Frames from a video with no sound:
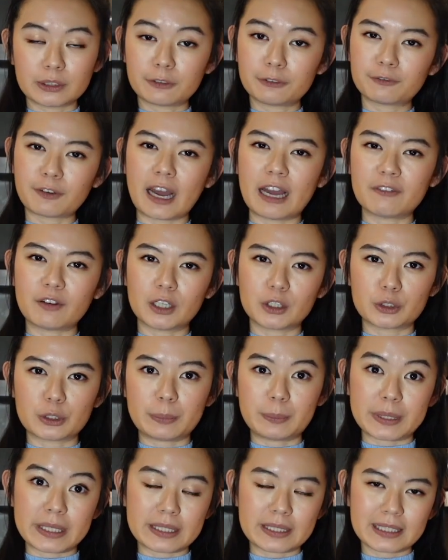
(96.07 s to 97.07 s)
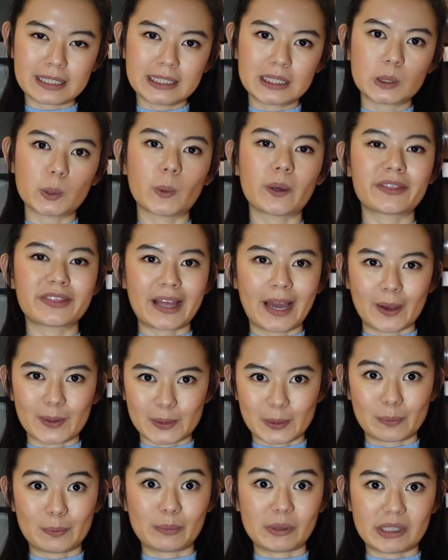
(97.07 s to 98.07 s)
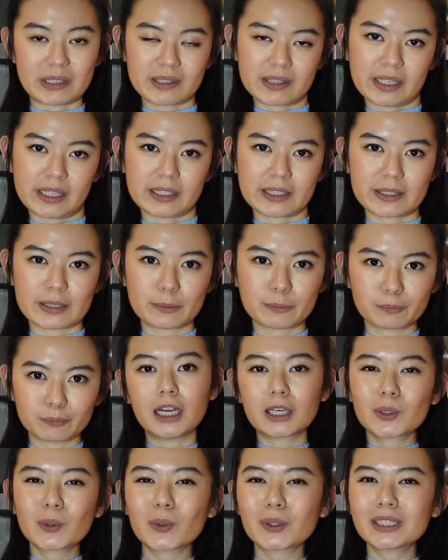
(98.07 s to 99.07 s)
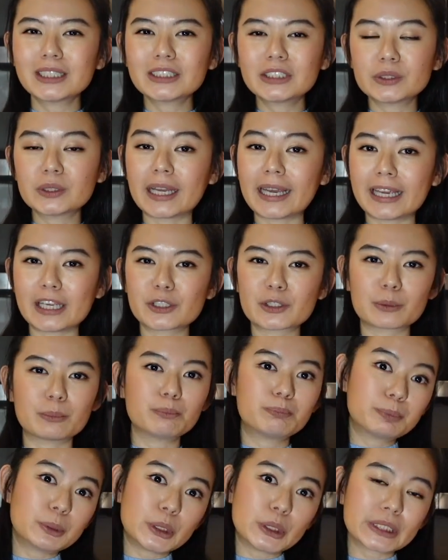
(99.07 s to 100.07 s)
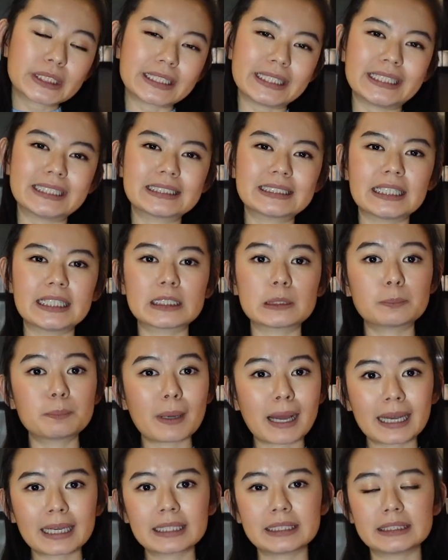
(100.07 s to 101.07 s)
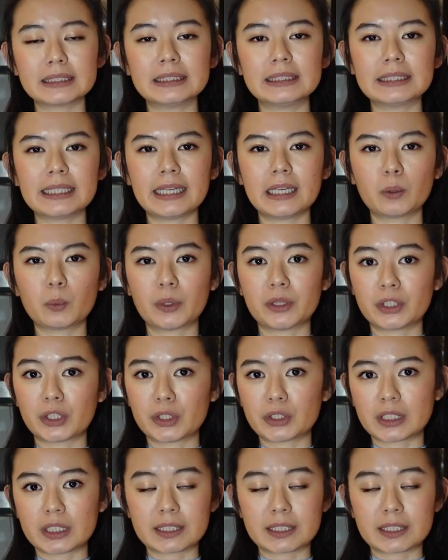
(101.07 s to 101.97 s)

the 500 BC to 1000 BCs. According to the ancient book, it says back in the day when there's